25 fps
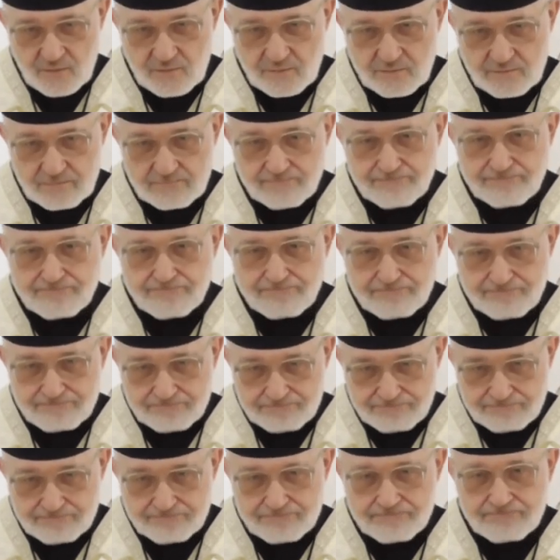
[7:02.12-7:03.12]
Yes, they are.
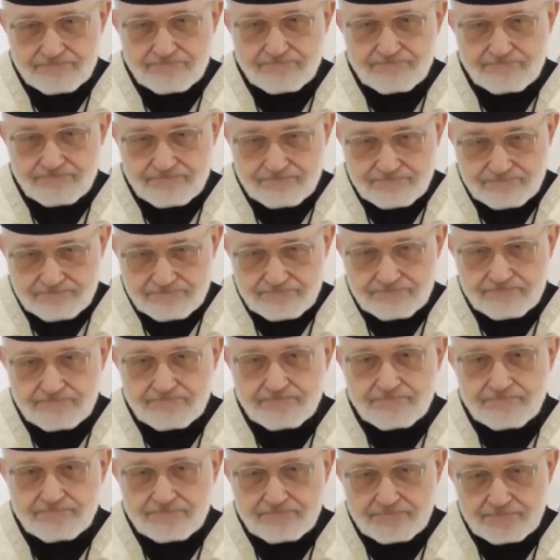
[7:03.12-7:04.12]

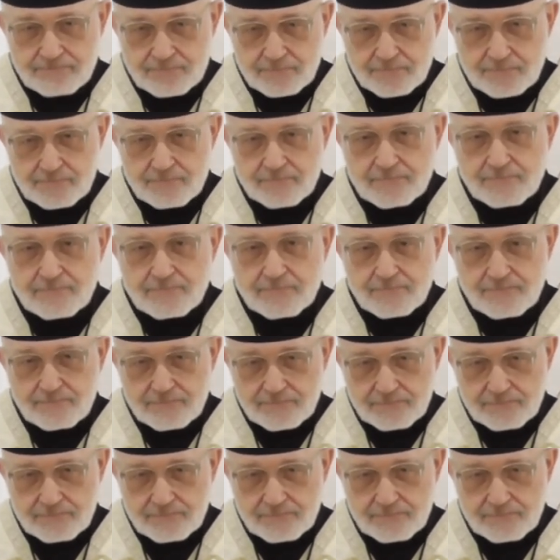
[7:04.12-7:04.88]
The spiritual